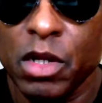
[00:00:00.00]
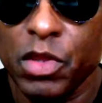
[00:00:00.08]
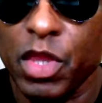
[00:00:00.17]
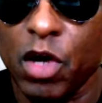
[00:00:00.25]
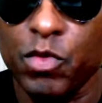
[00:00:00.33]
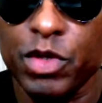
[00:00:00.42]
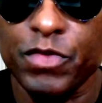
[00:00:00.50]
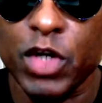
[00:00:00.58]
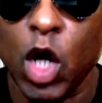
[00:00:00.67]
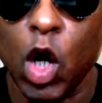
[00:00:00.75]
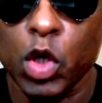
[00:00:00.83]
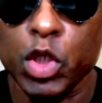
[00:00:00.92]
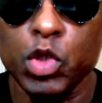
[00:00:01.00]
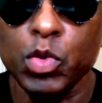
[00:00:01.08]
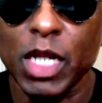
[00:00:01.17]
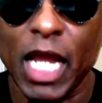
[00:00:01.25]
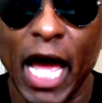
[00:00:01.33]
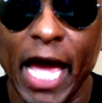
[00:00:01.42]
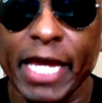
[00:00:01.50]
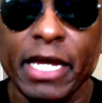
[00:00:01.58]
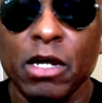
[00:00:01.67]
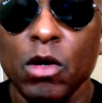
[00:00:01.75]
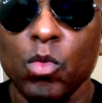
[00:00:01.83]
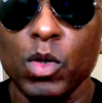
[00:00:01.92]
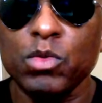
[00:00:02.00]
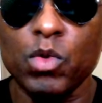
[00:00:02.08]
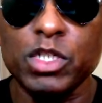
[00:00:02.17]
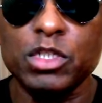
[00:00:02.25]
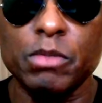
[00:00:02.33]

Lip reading: No, we've caught you lying. What's